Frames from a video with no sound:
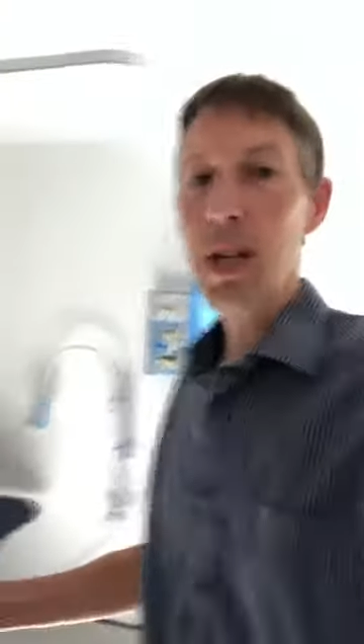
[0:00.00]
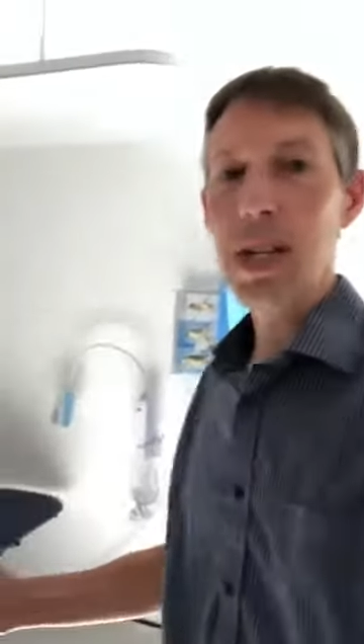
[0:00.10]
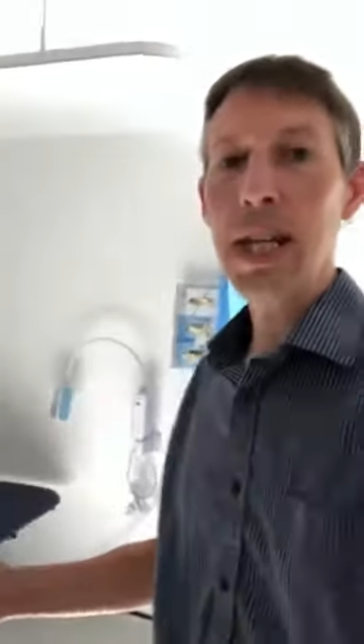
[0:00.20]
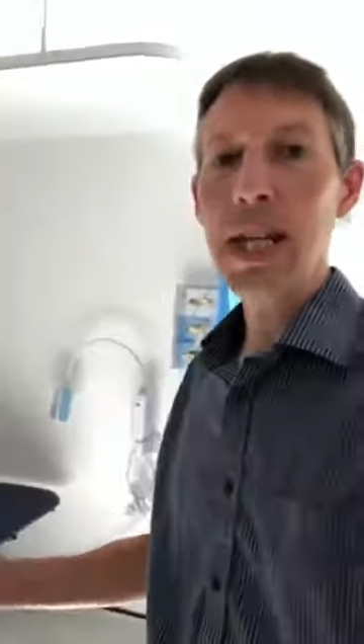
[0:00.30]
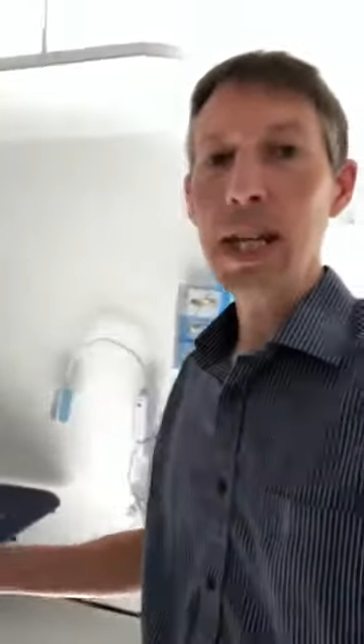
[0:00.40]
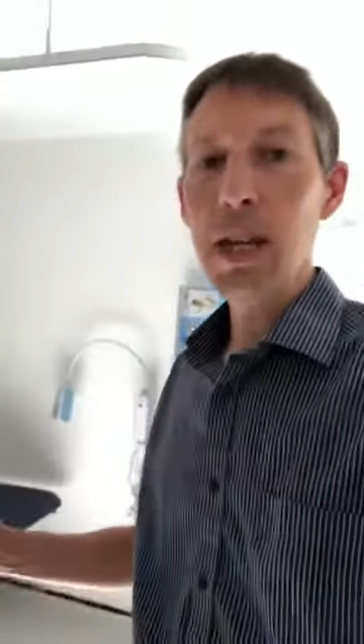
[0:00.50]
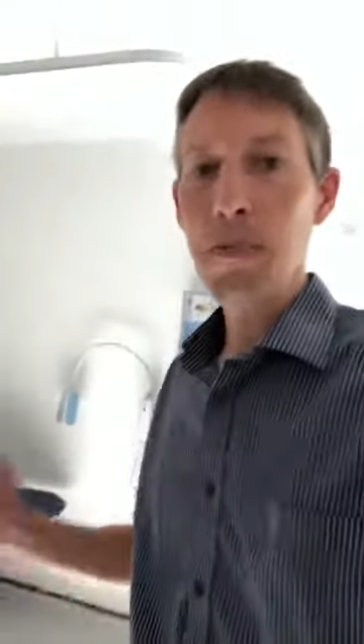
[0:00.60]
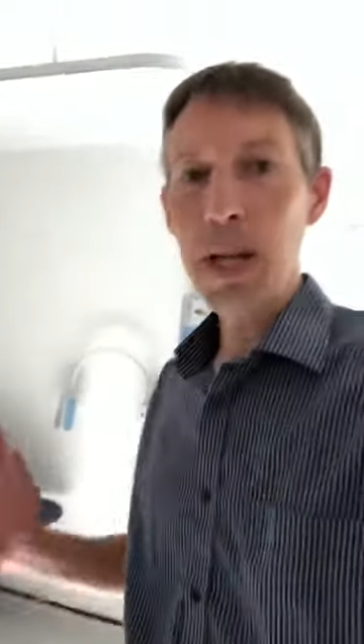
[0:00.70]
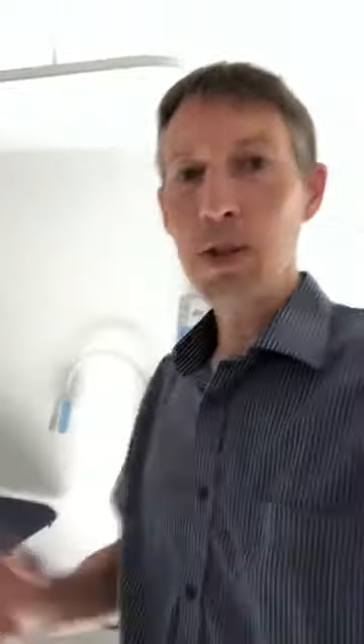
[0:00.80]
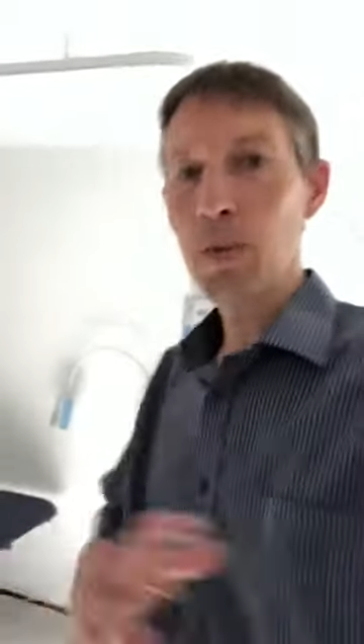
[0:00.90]
the
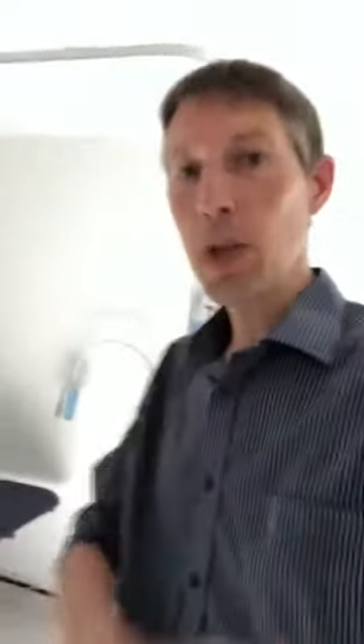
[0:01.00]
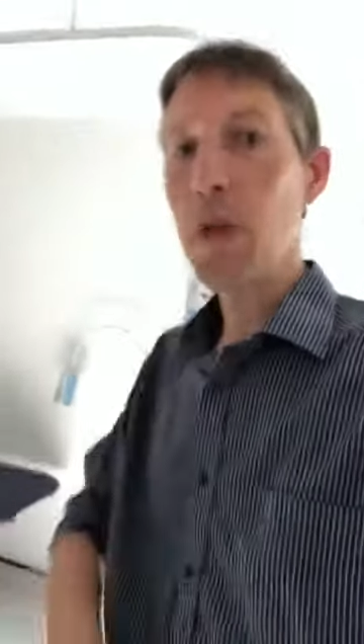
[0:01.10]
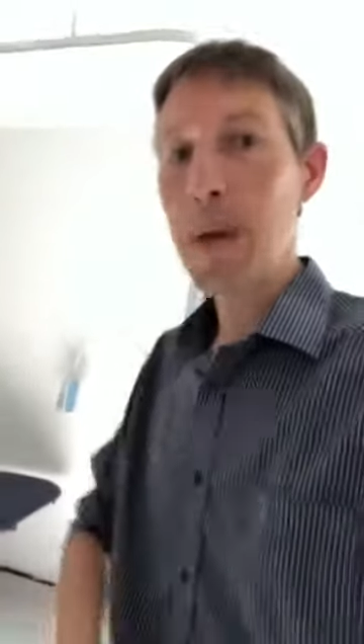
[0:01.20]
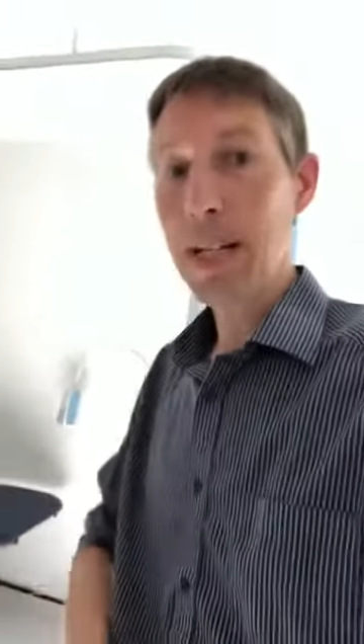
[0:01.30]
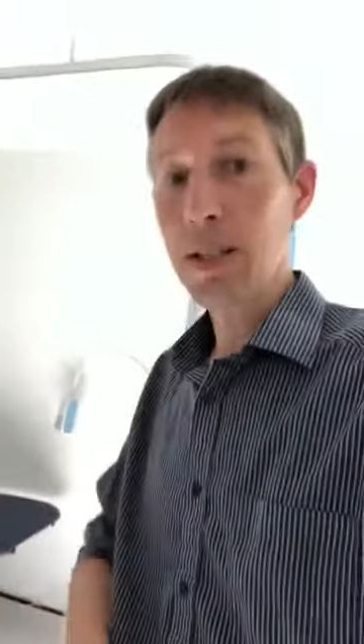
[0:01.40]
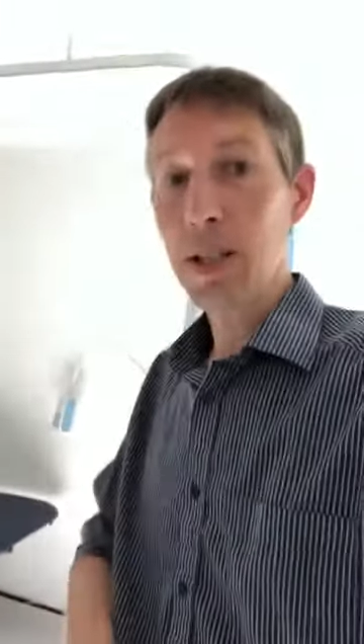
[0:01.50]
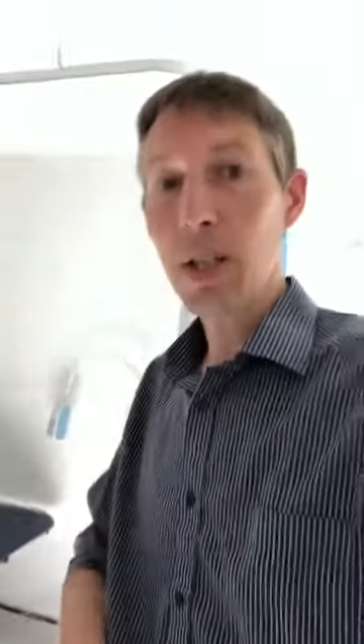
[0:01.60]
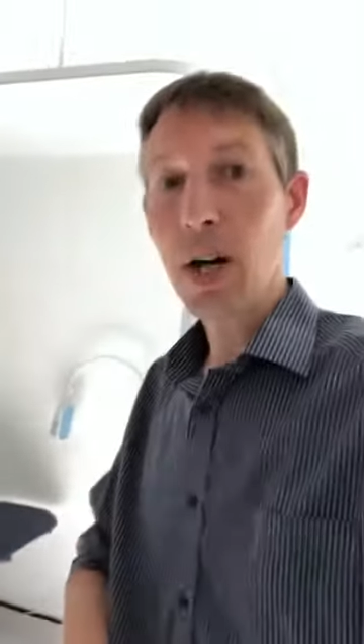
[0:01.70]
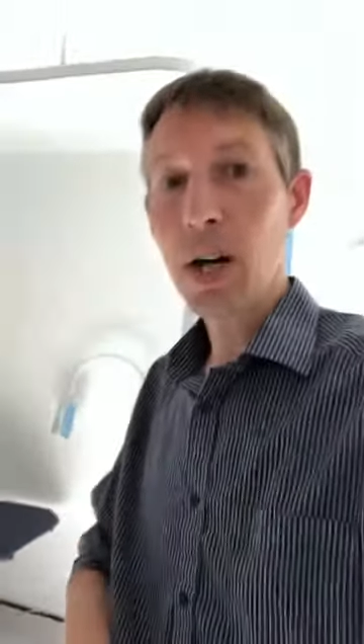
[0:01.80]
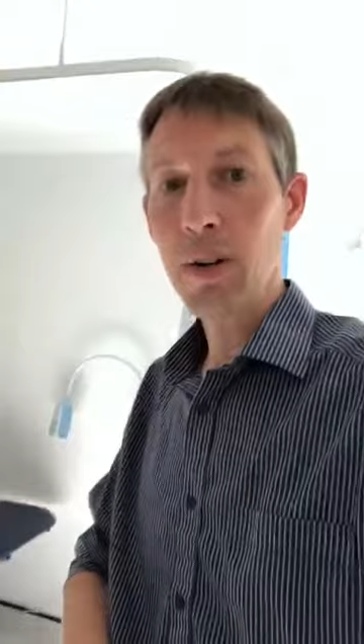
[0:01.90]
patient would go back to the
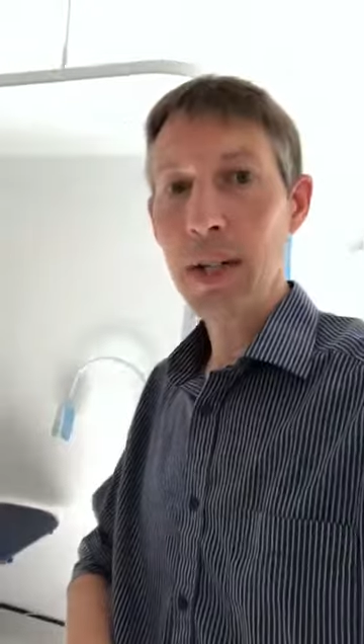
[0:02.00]
car